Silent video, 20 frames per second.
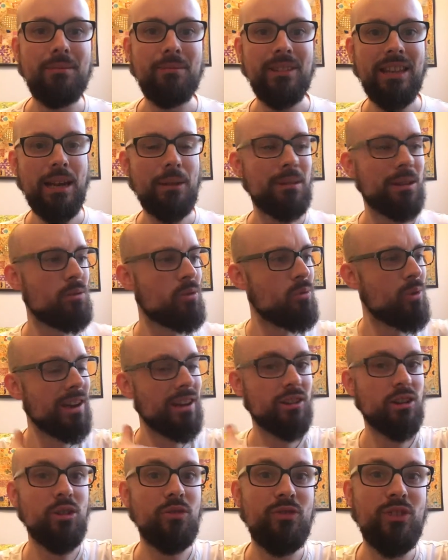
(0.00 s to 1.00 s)
And then I'm like, well, why
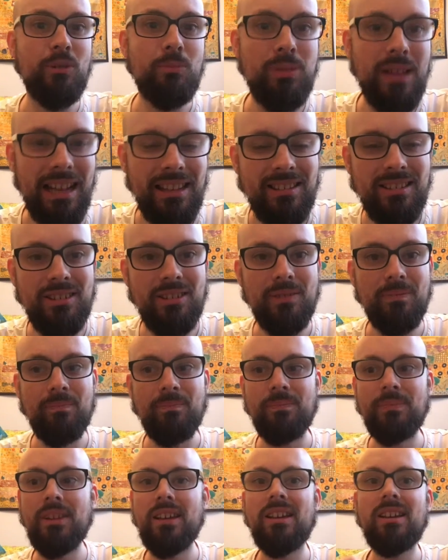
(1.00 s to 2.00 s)
not go for the
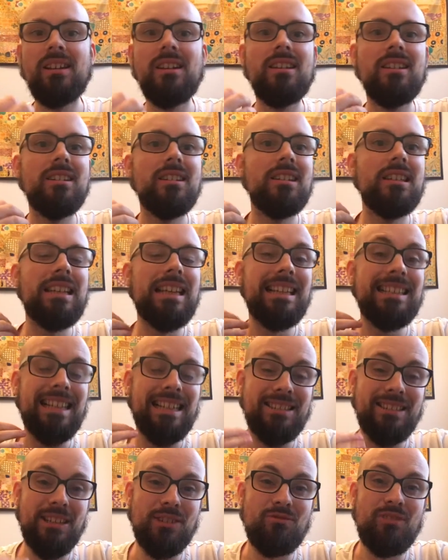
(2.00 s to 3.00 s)
platinum? It's
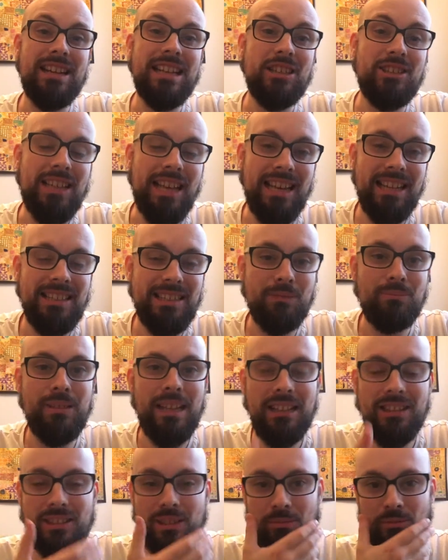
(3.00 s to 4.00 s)
actually a really challenging
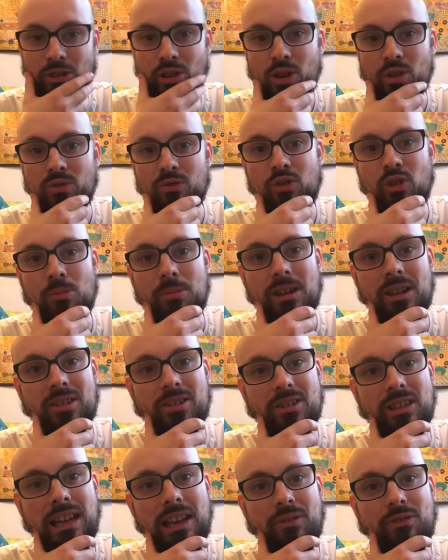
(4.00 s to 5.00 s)
platinum to go for
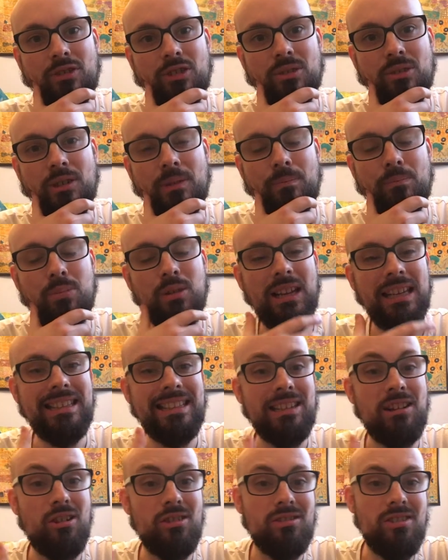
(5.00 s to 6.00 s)
because you have to play
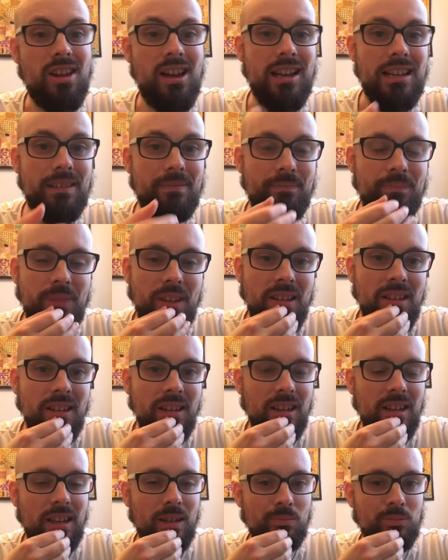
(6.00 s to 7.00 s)
the online
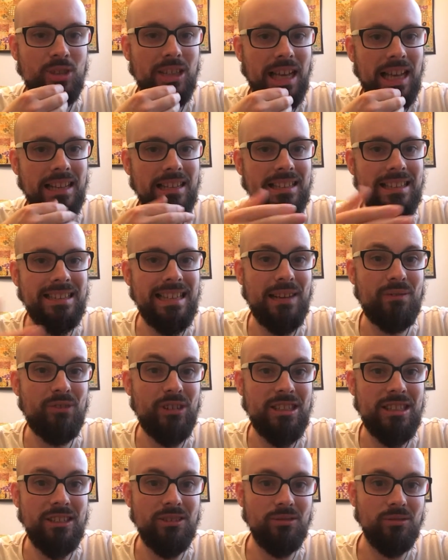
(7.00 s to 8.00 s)
challenges
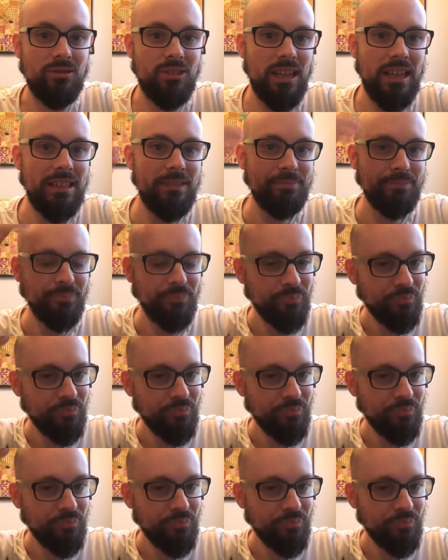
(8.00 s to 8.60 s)
every single day.